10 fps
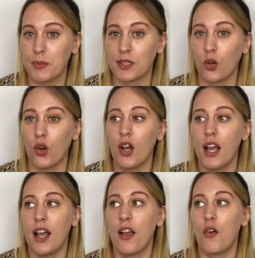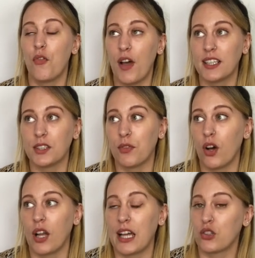So first of
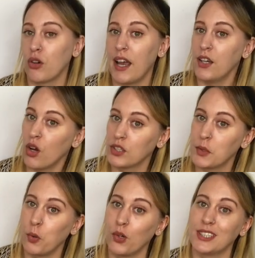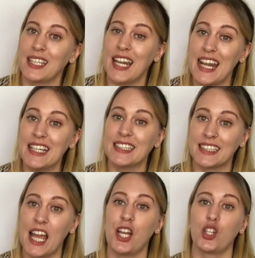all, I try not to post an in
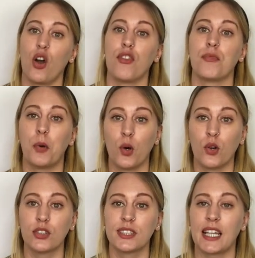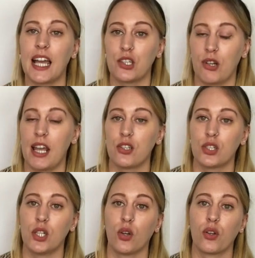search of post. I try to
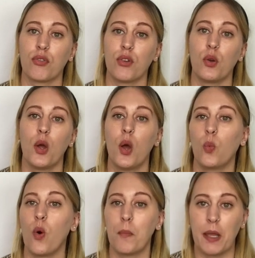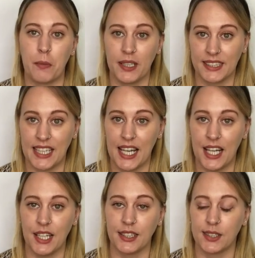just look through what people are
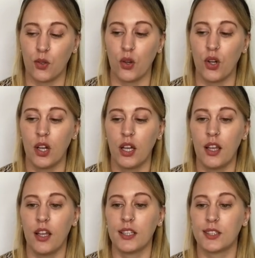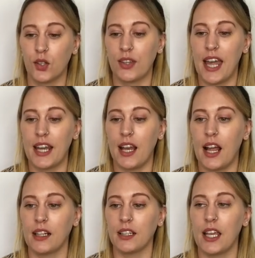selling. So then
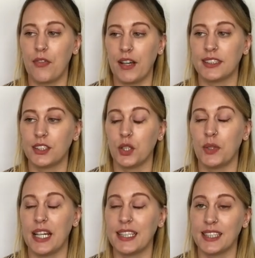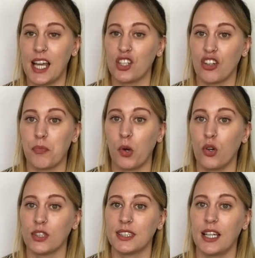if I do an in search of
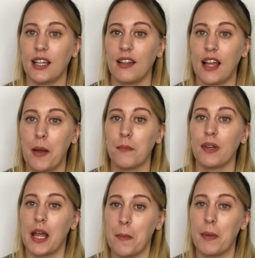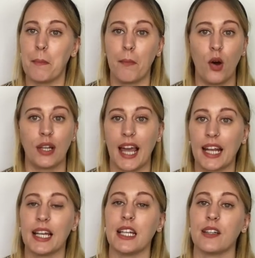post, I'm a bit more
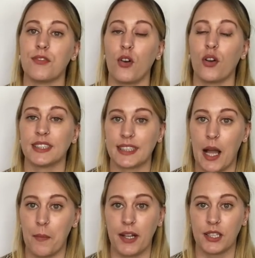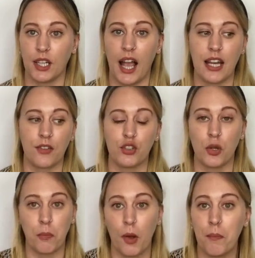likely for a scammer to kind of
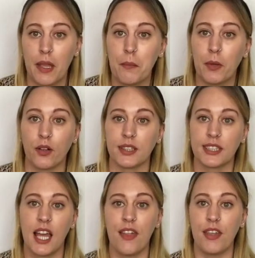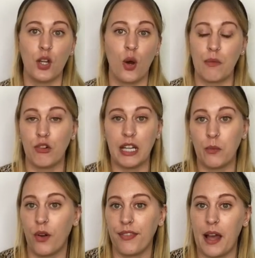jump on me, because they know I really
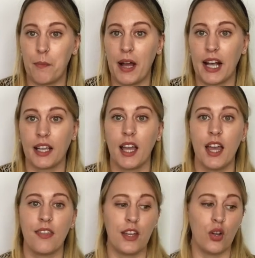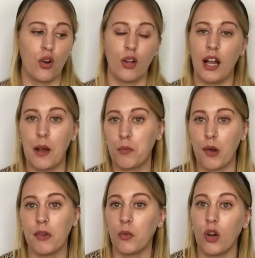want that bag. They know I
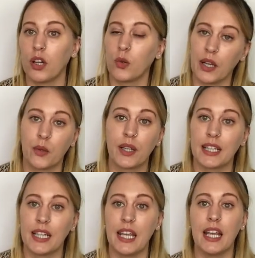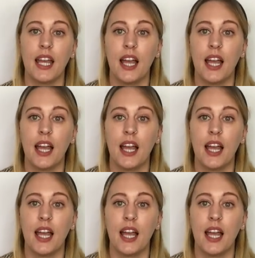probably want it quite quickly.